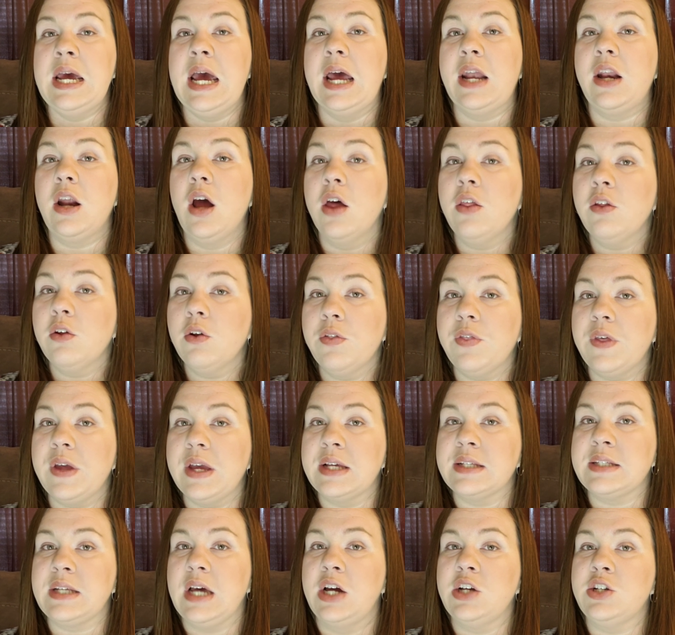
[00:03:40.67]
and other
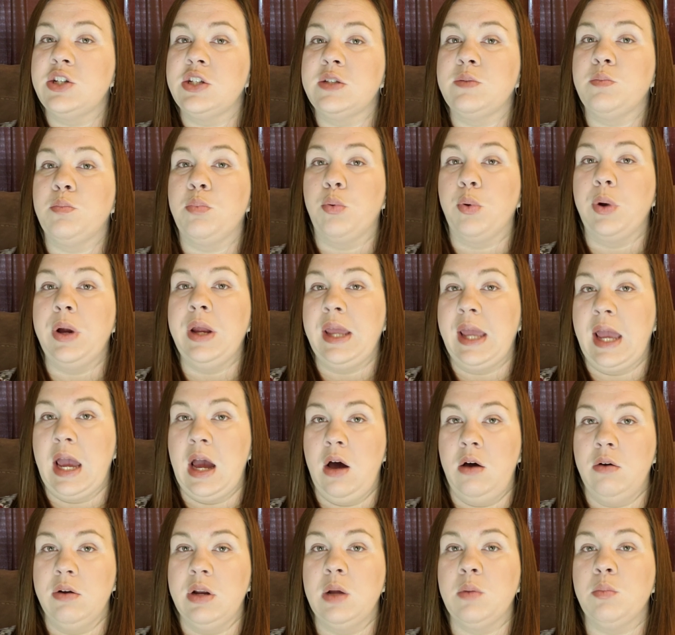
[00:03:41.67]
things I just bring
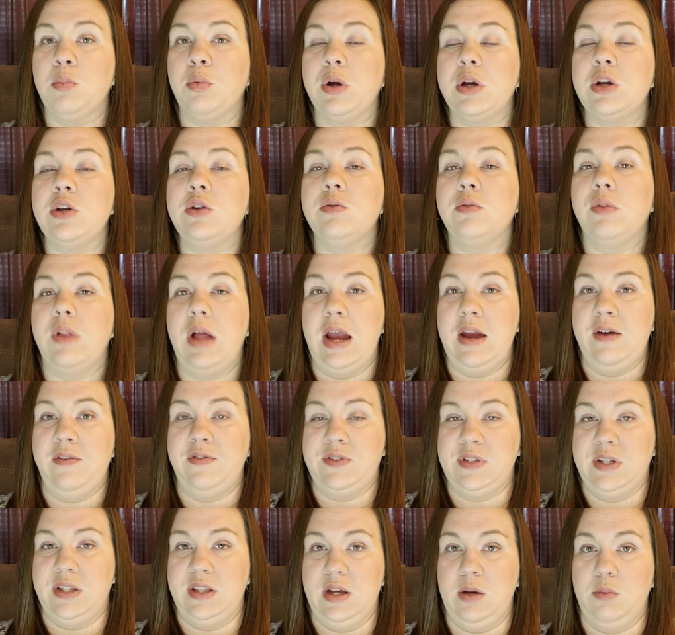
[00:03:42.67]
out and bring new
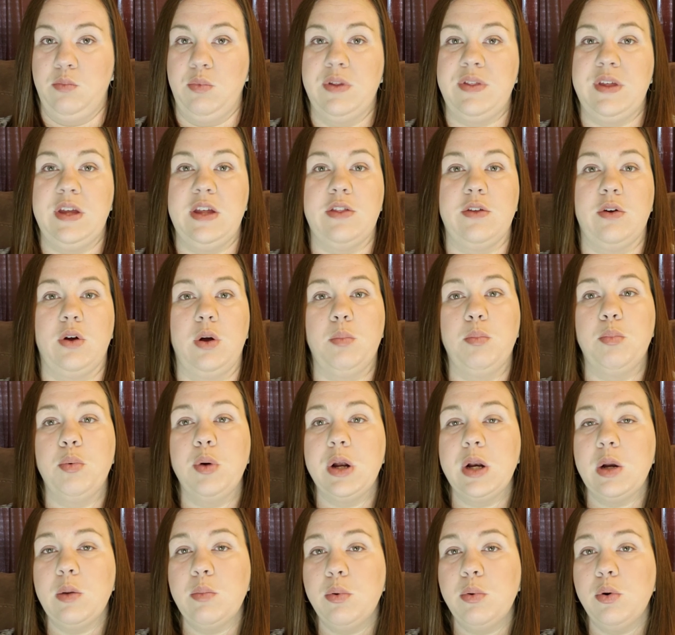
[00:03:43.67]
life to them with either a
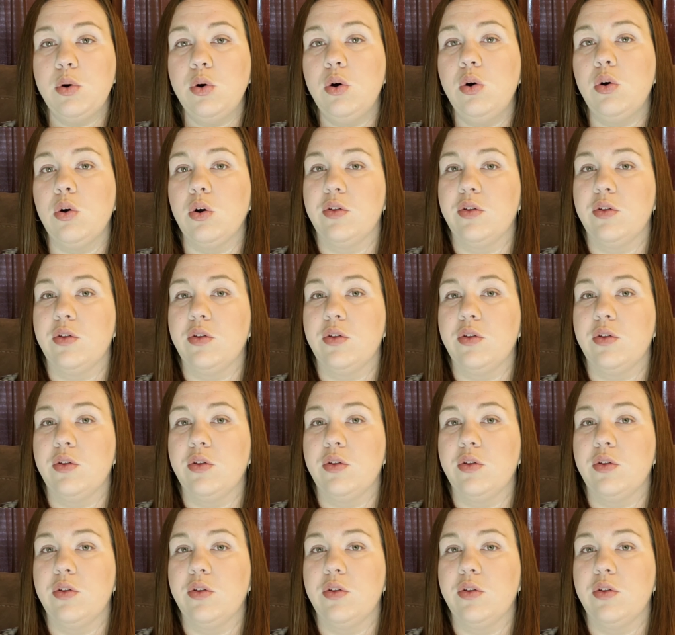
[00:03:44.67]
printable